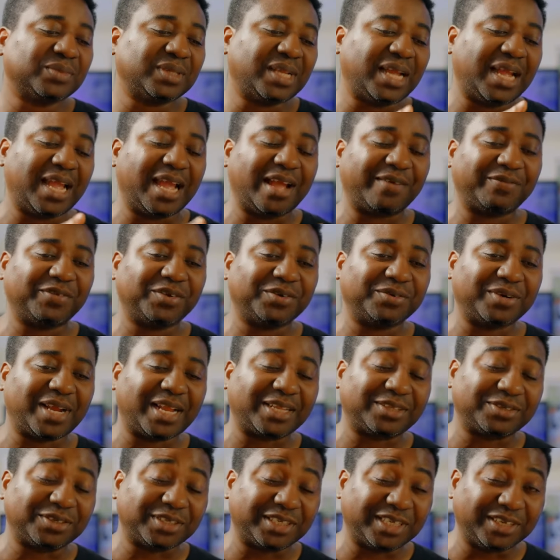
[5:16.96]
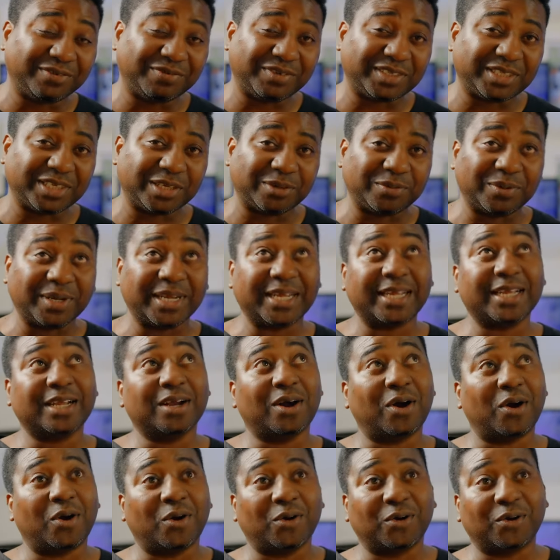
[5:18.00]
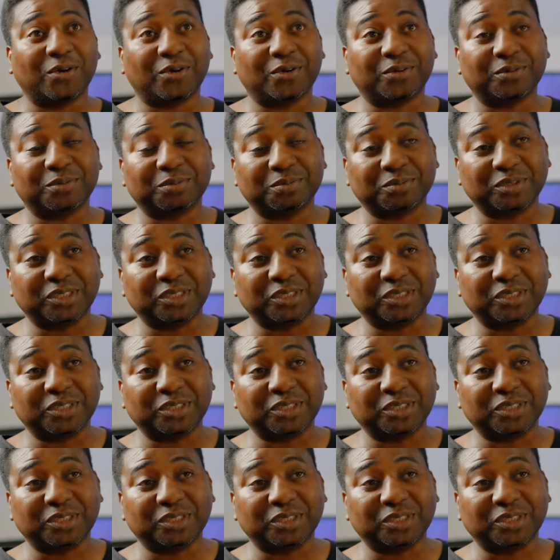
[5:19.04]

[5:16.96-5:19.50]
I have no right to give it away or